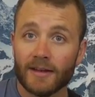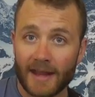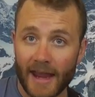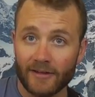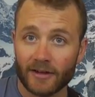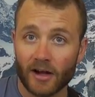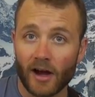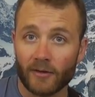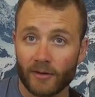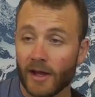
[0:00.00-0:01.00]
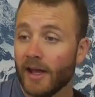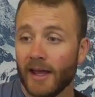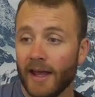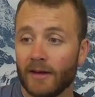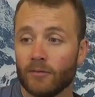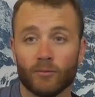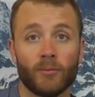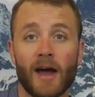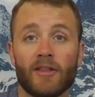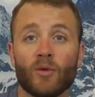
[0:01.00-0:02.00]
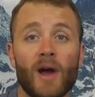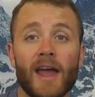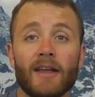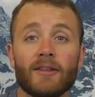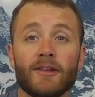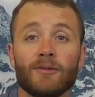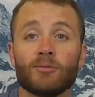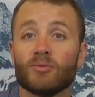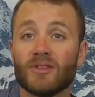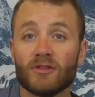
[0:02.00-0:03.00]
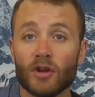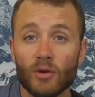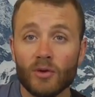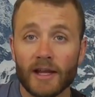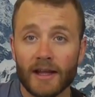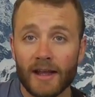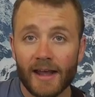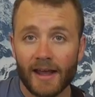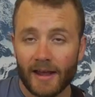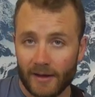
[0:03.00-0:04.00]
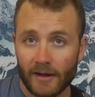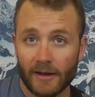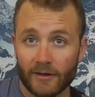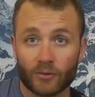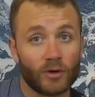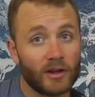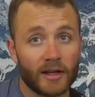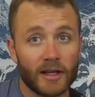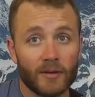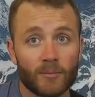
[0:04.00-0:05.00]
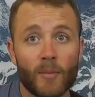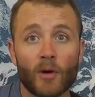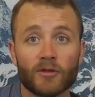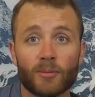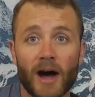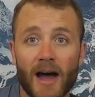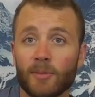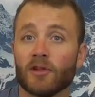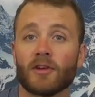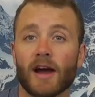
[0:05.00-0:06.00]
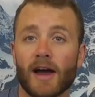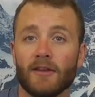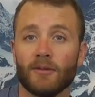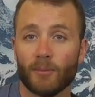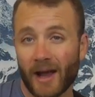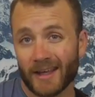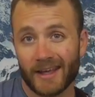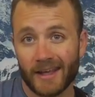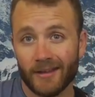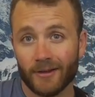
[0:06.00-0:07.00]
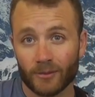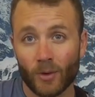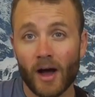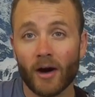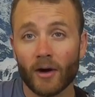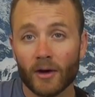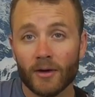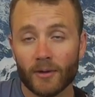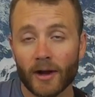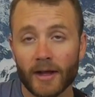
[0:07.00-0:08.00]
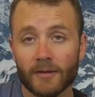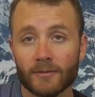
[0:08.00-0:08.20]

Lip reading: takes it off. And by the way, this tuning is really most popularized by Keith as well, right?